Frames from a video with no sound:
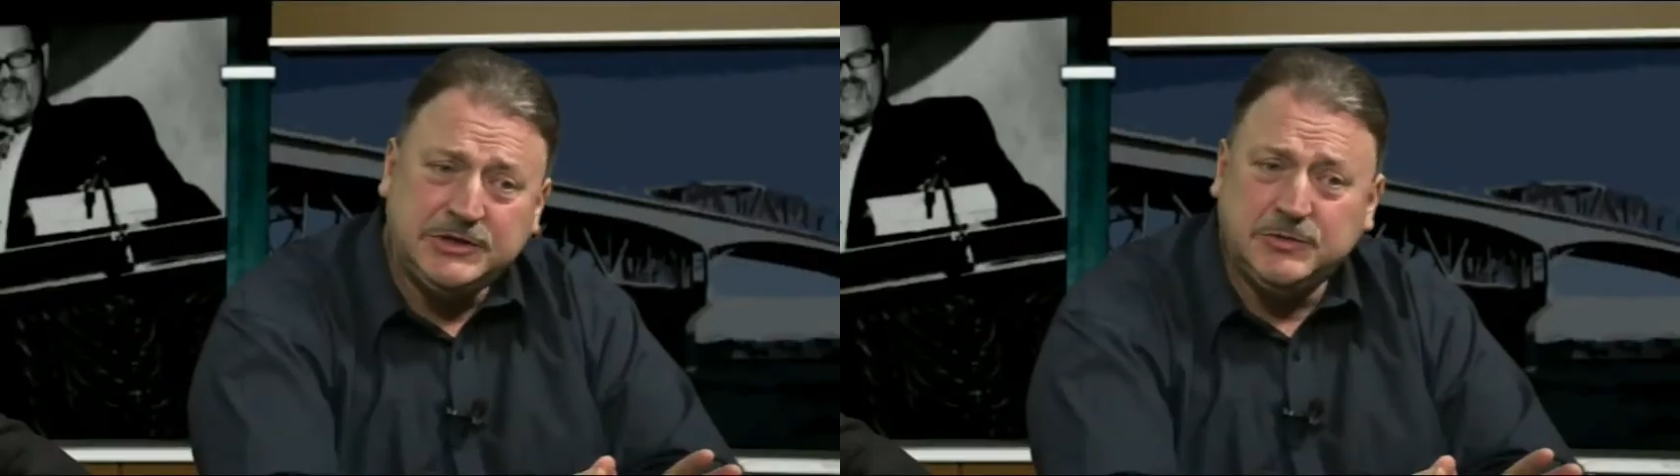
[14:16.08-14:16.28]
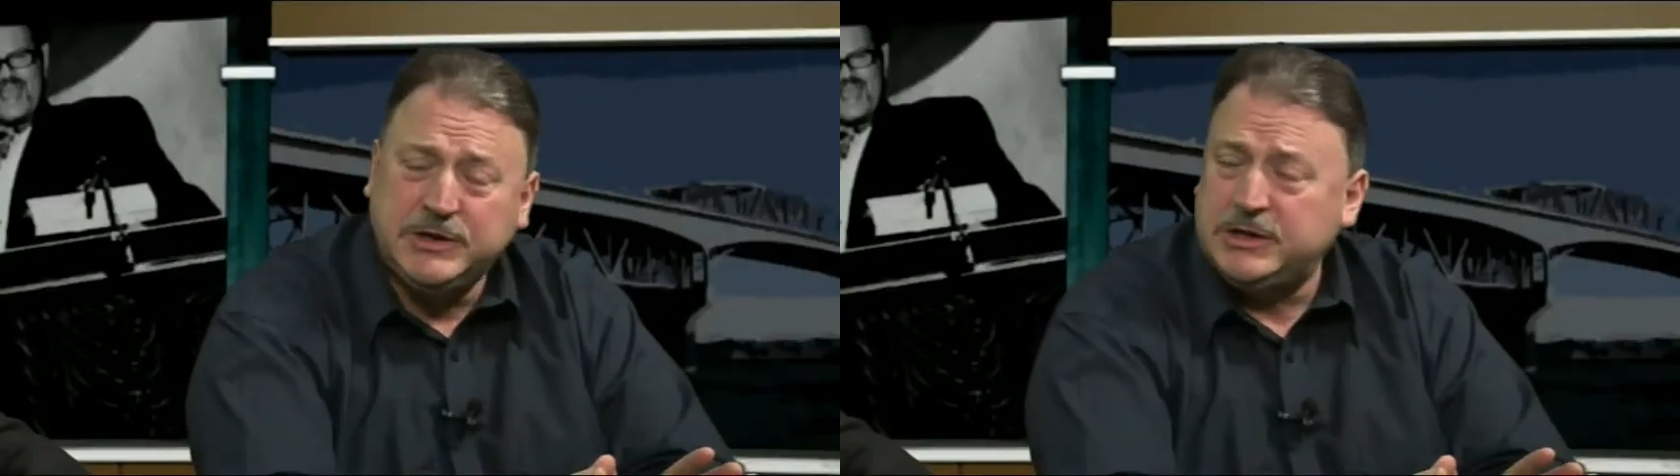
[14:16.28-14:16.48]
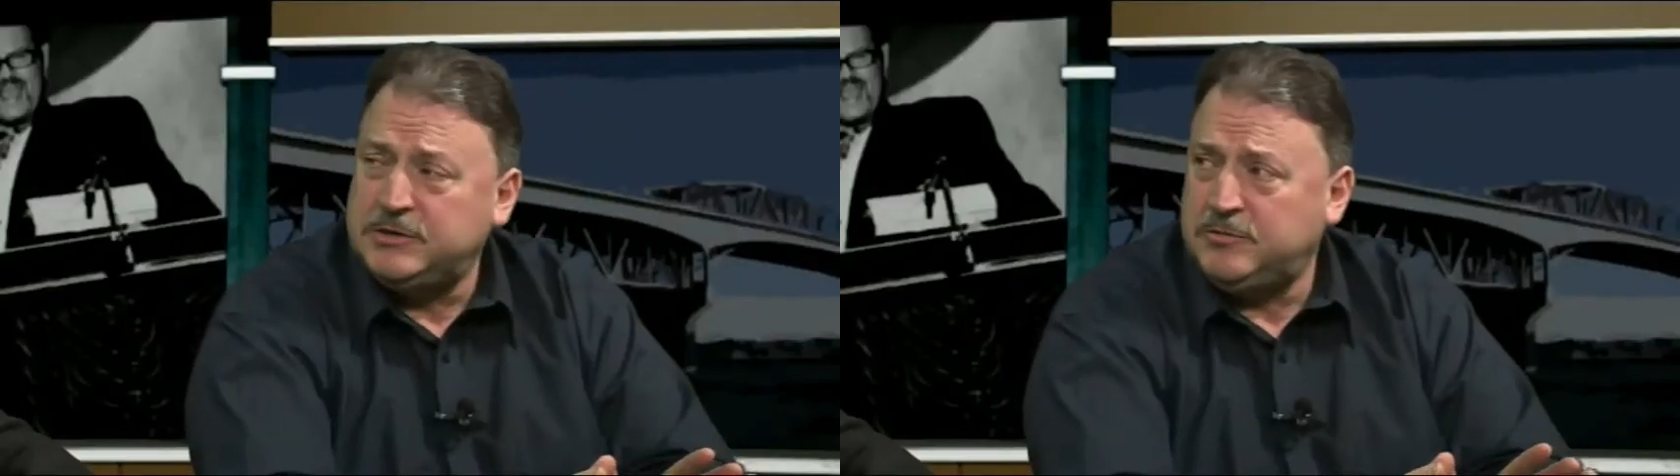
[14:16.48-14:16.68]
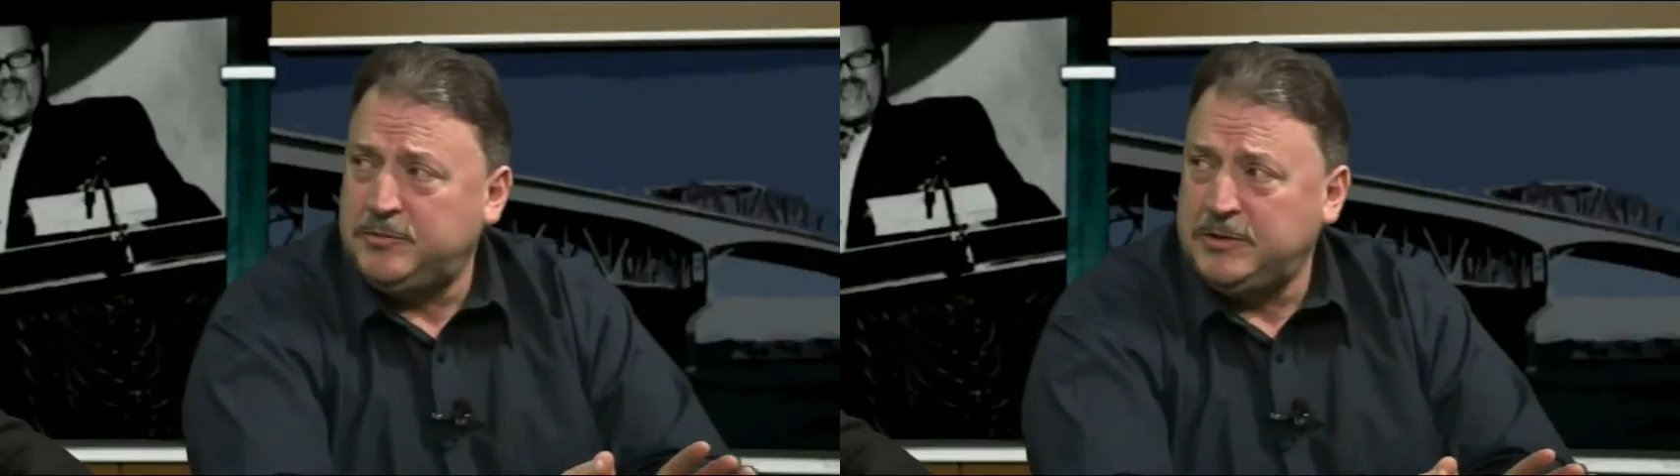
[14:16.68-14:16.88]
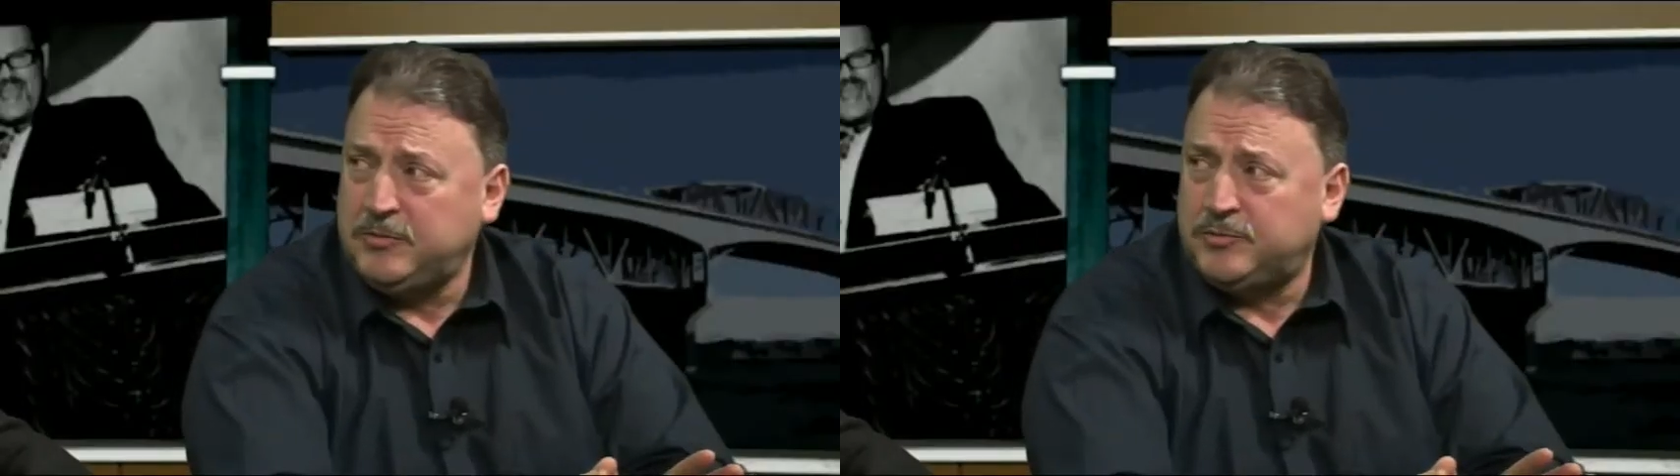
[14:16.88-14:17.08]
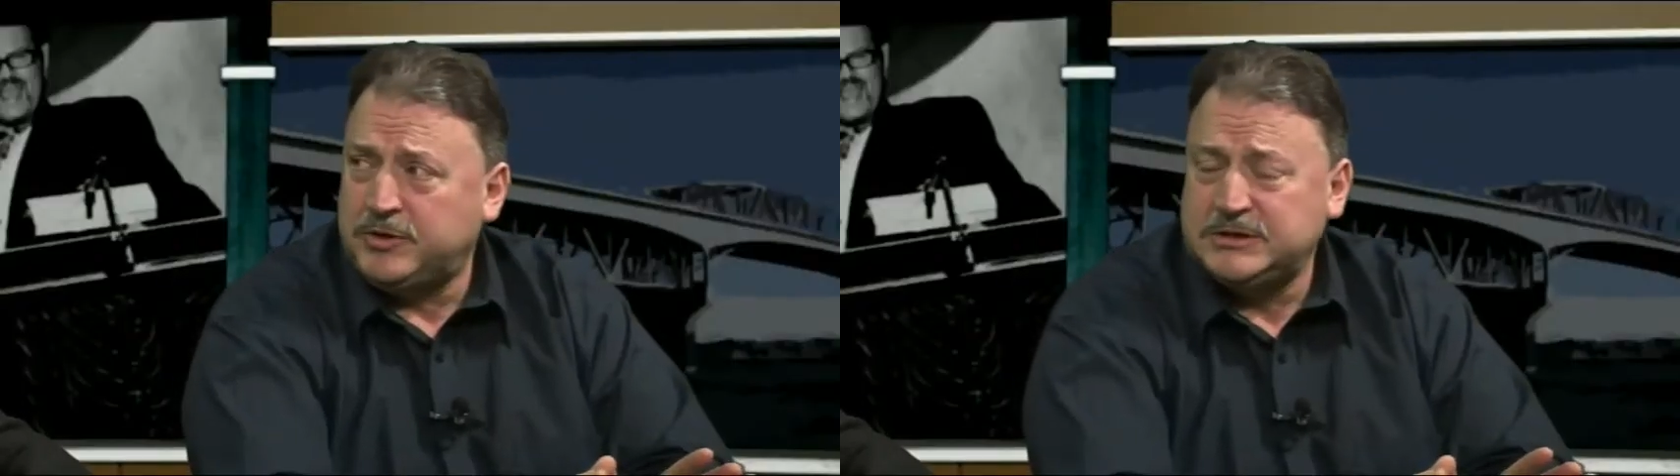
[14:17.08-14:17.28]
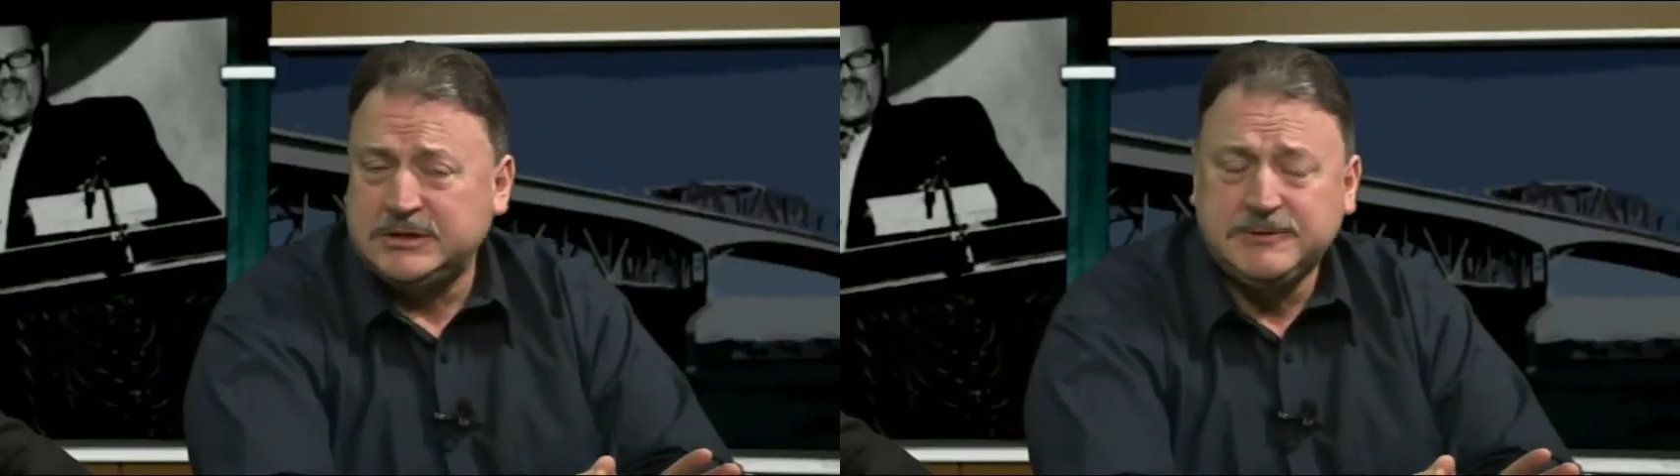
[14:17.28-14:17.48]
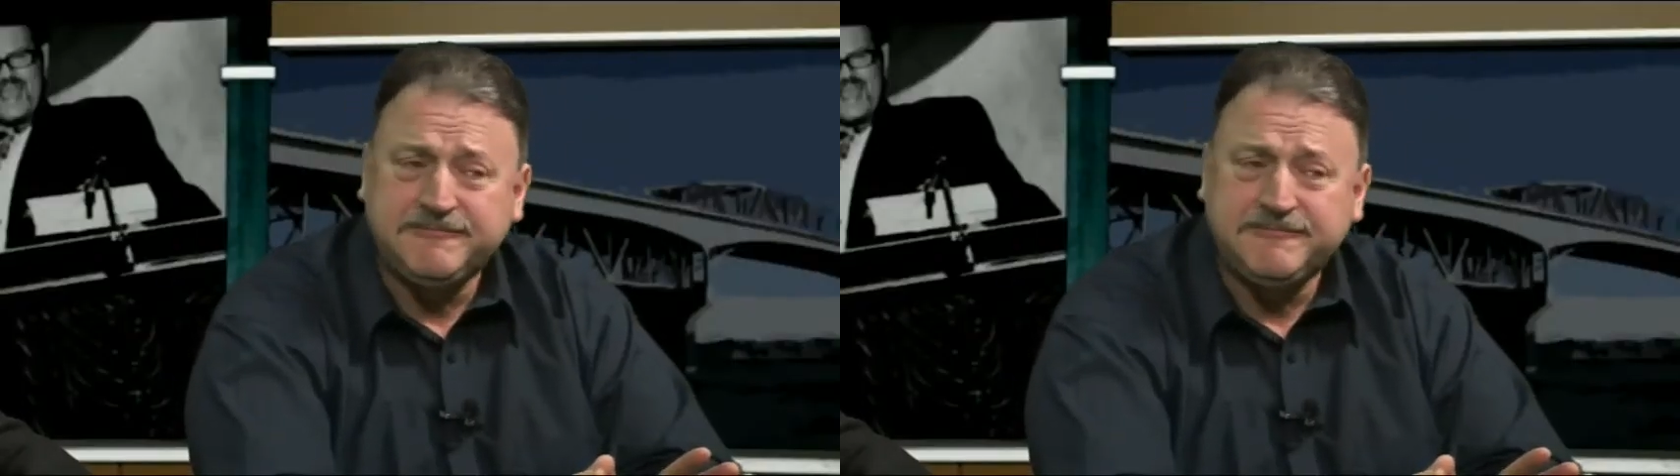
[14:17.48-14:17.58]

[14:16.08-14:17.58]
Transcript: to 800 people present.